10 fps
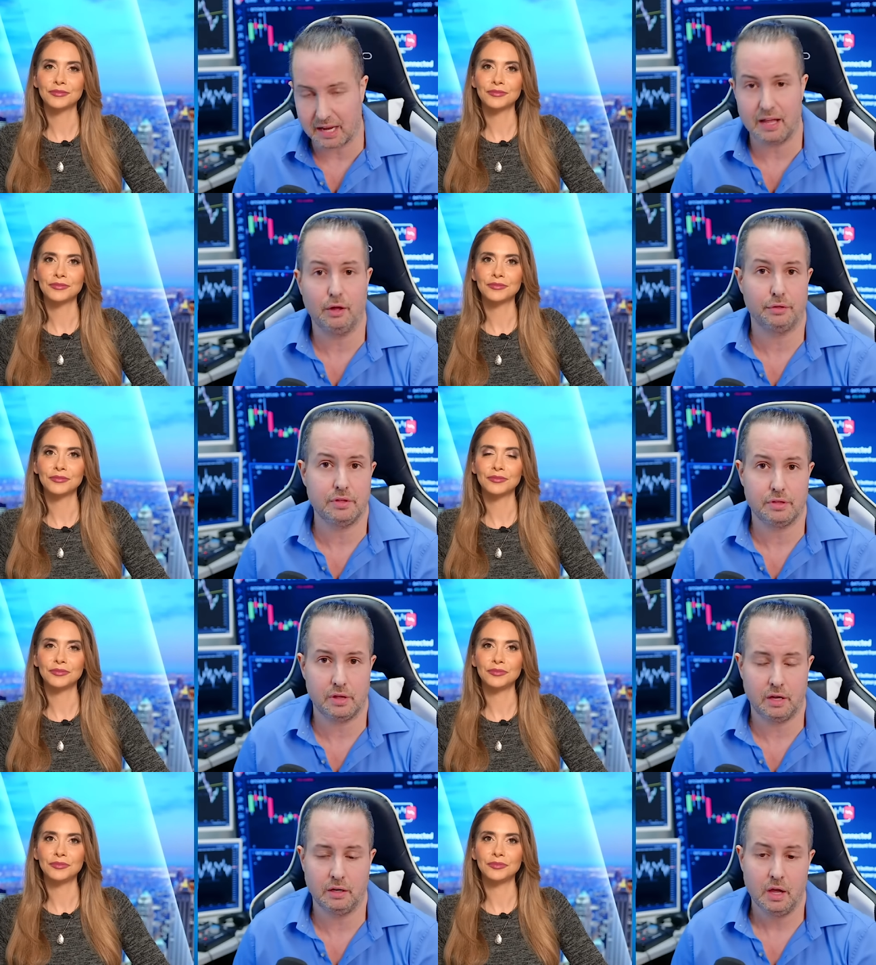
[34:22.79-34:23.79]
Speaker 1: a healthy
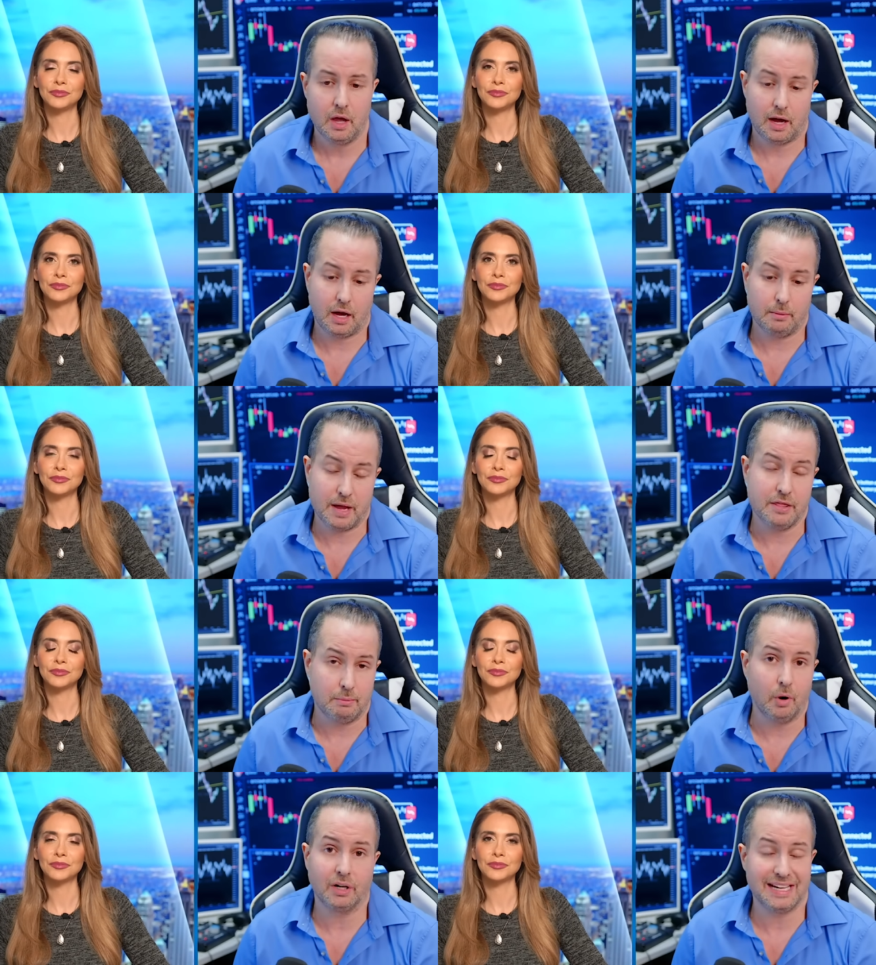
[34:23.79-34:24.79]
thing. And the
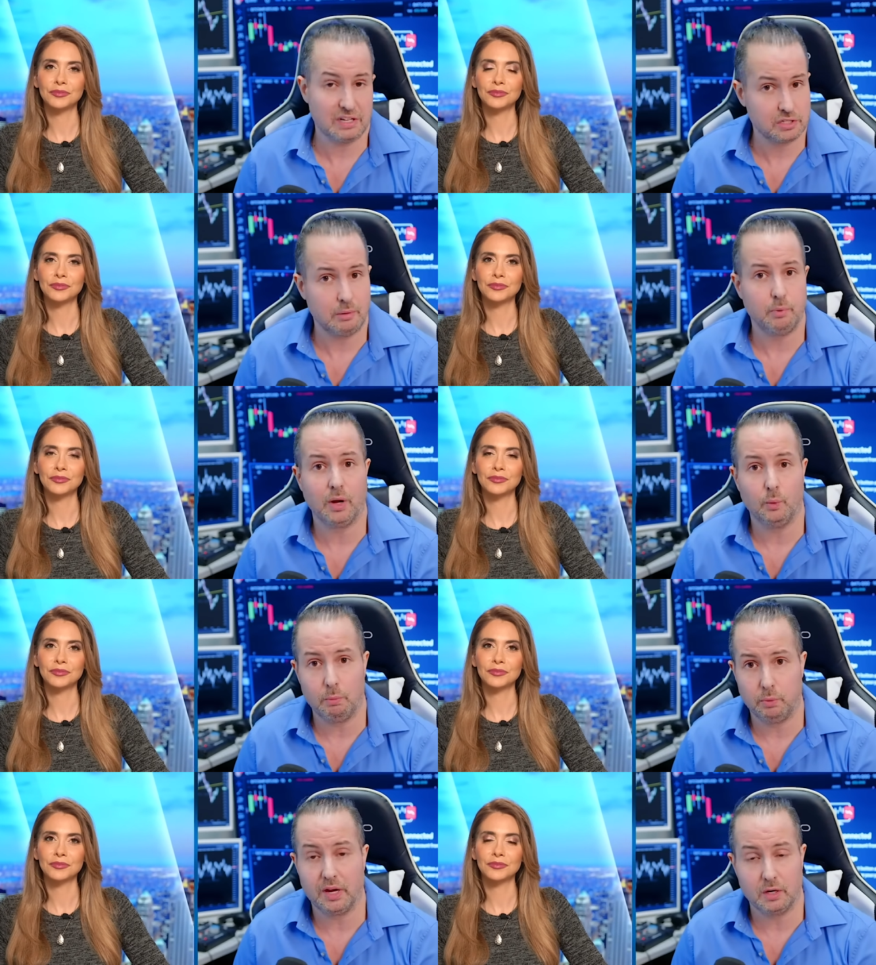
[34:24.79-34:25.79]
market at some point will
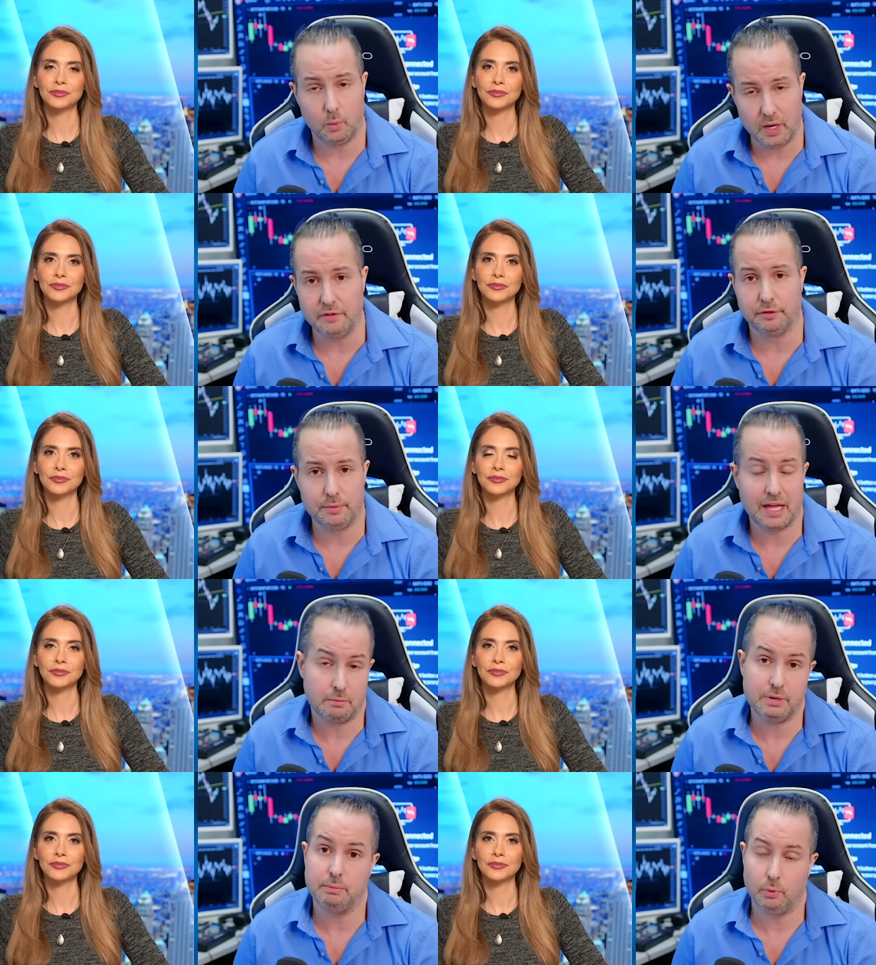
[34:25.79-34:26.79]
break away from that
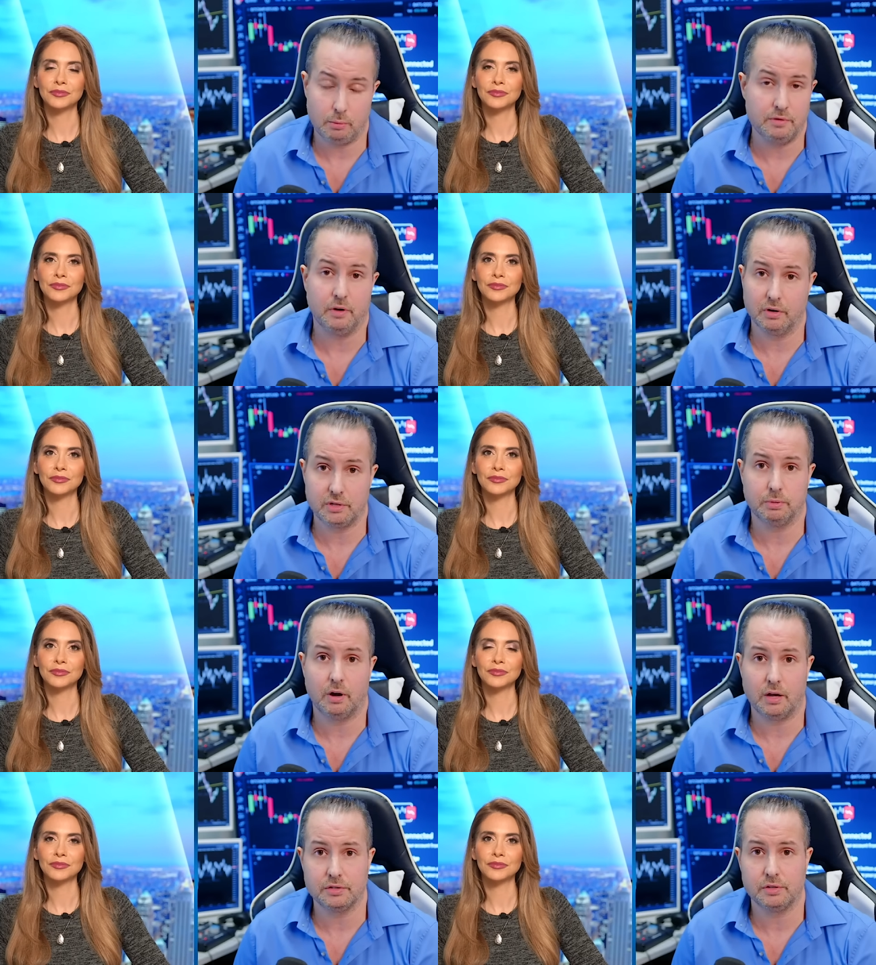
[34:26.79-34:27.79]
and people will be very
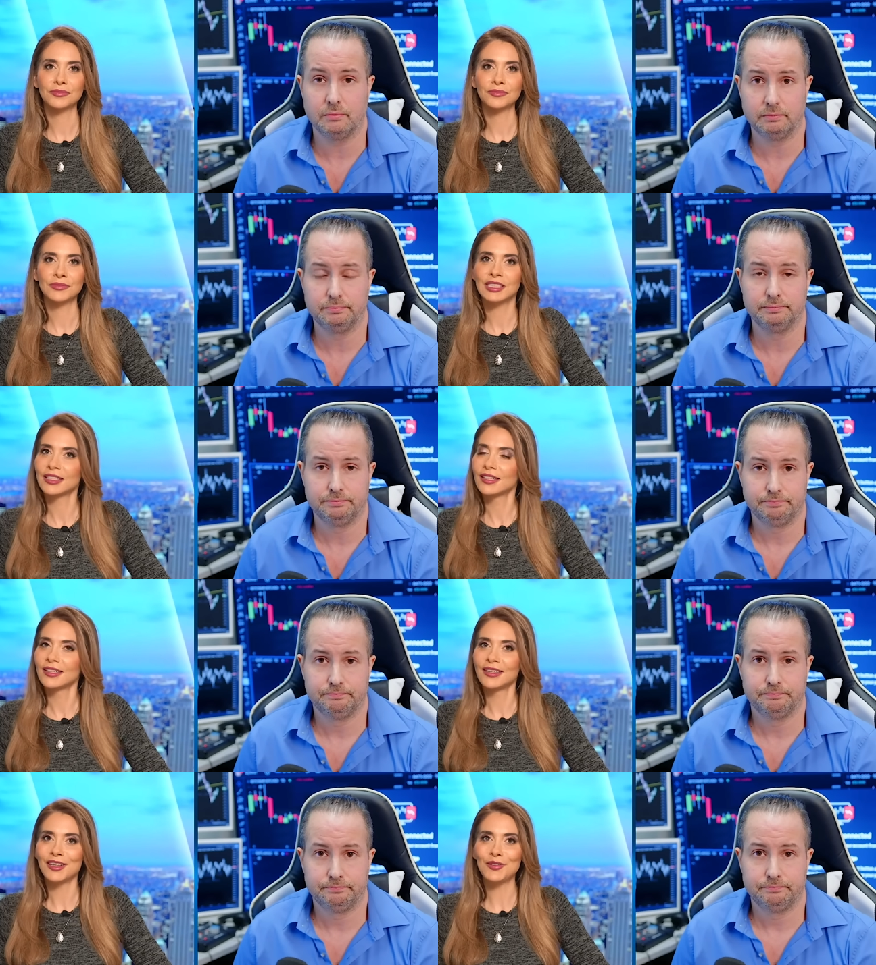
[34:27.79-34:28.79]
surprised.
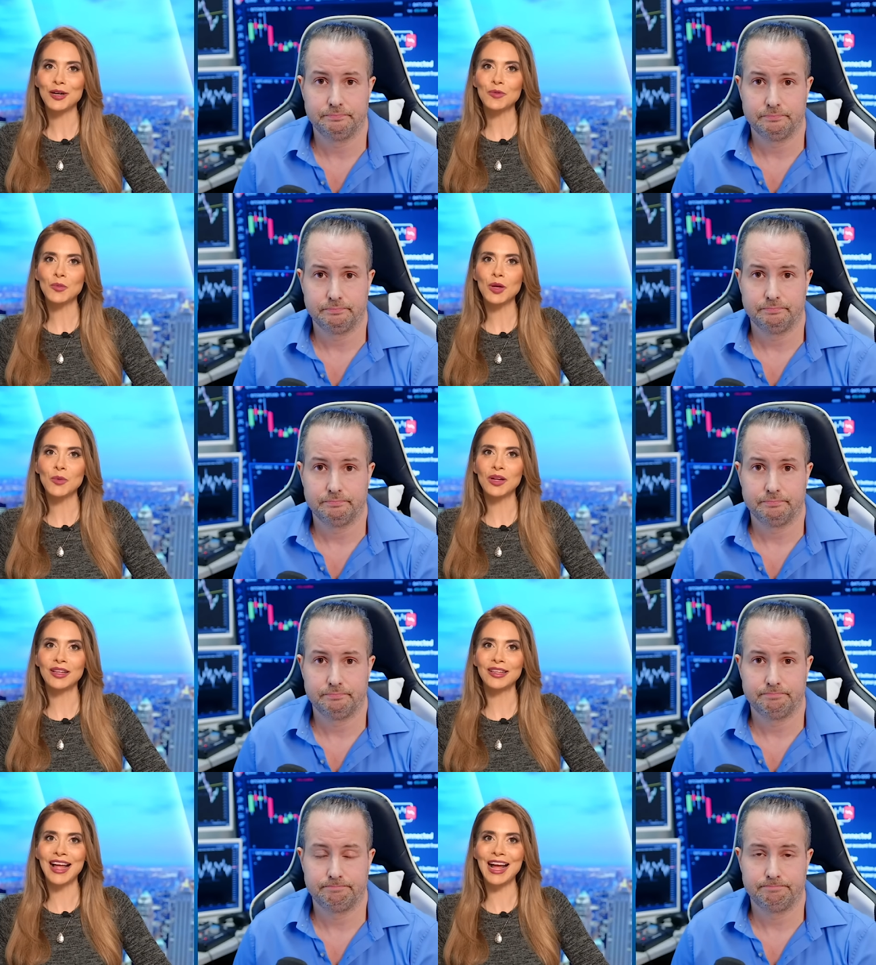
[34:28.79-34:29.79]
Speaker 2: All right. Well, we
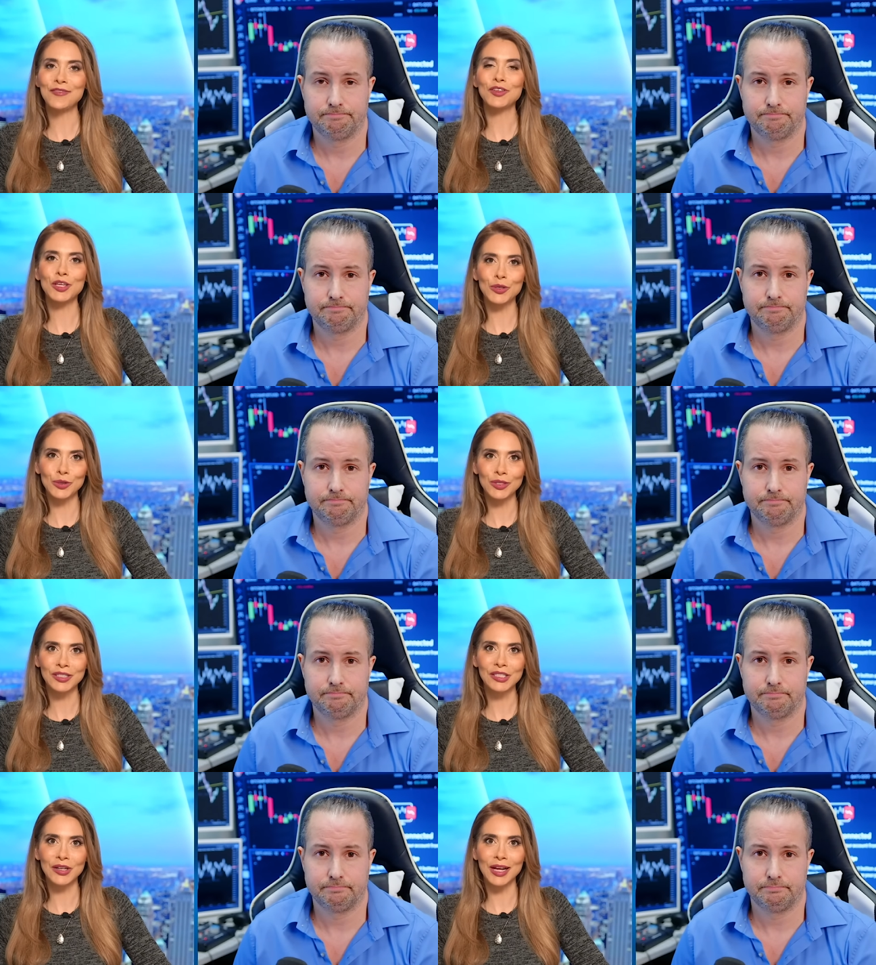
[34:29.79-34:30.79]
will have
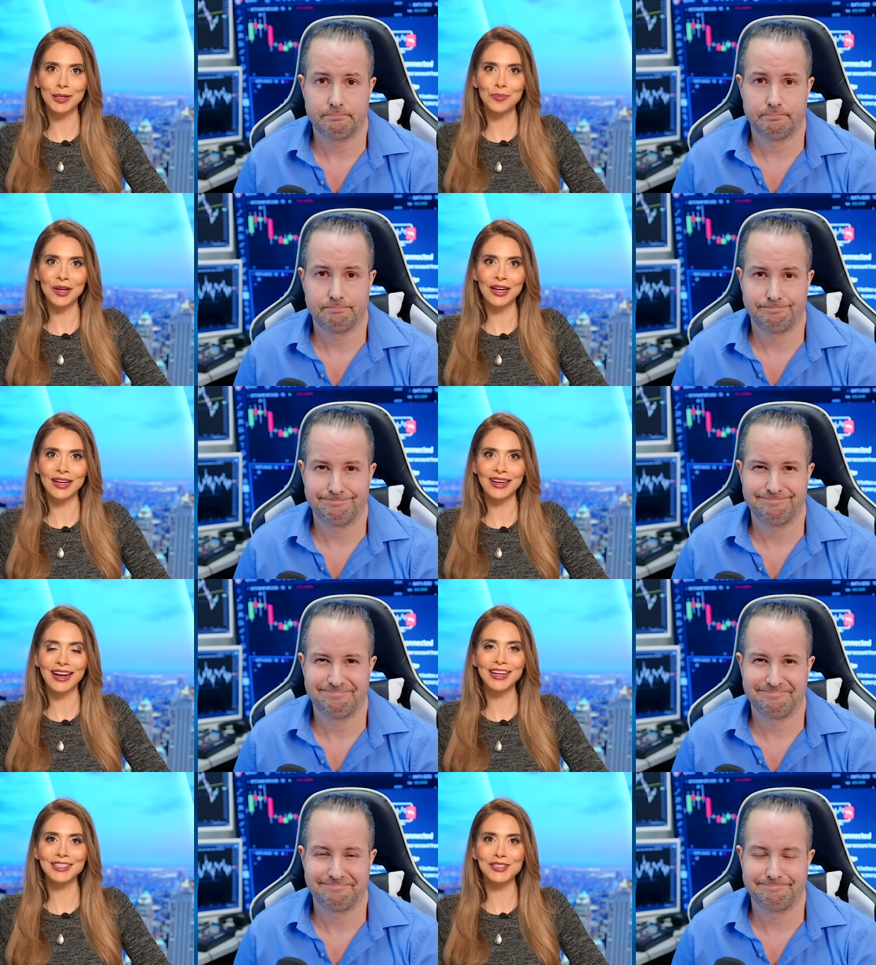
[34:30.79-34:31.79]
you to help
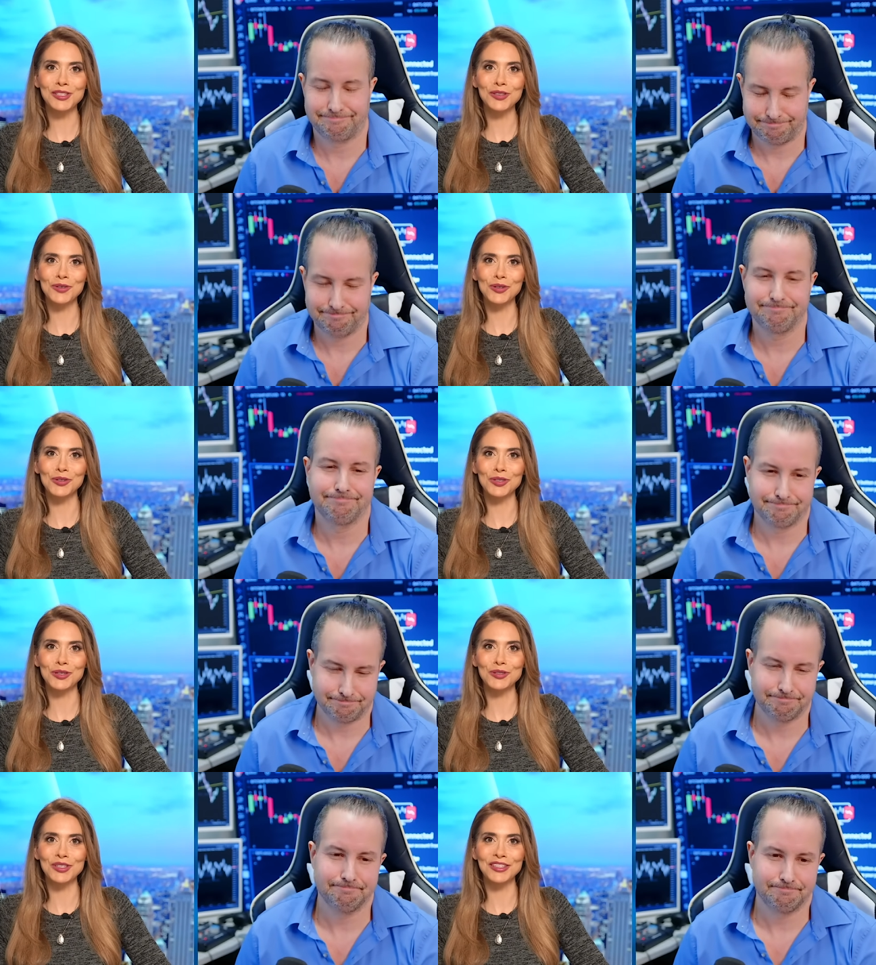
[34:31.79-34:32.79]
guide us through
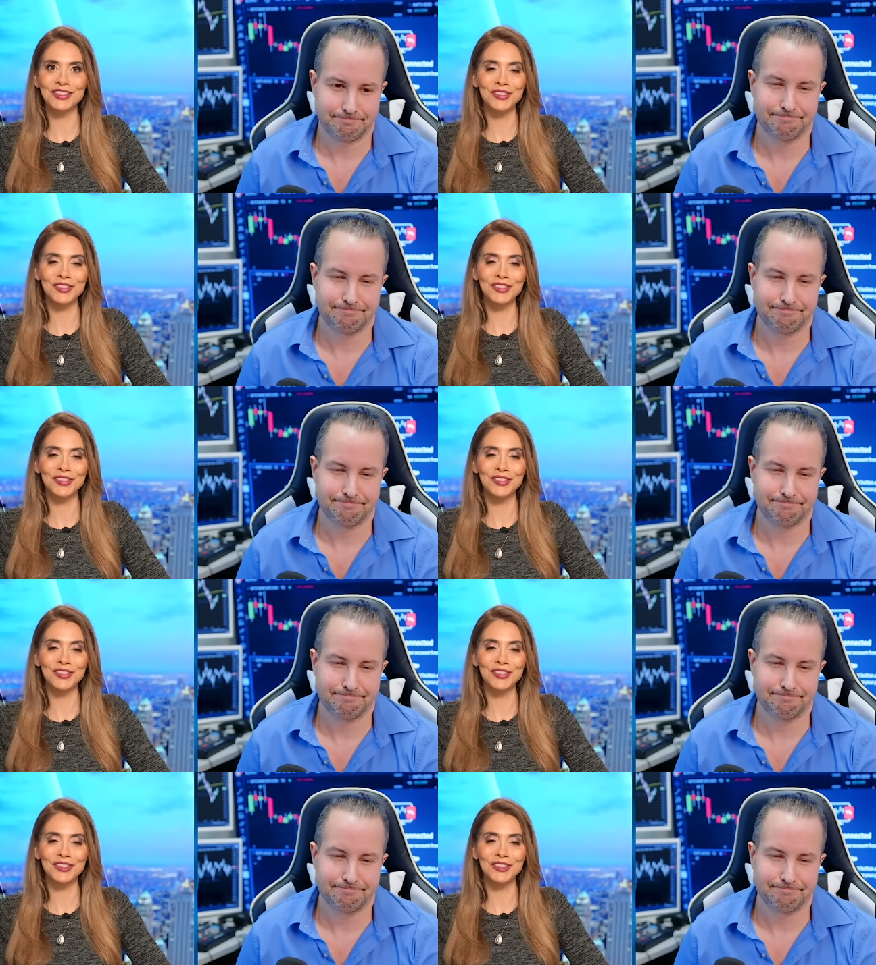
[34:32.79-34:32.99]
those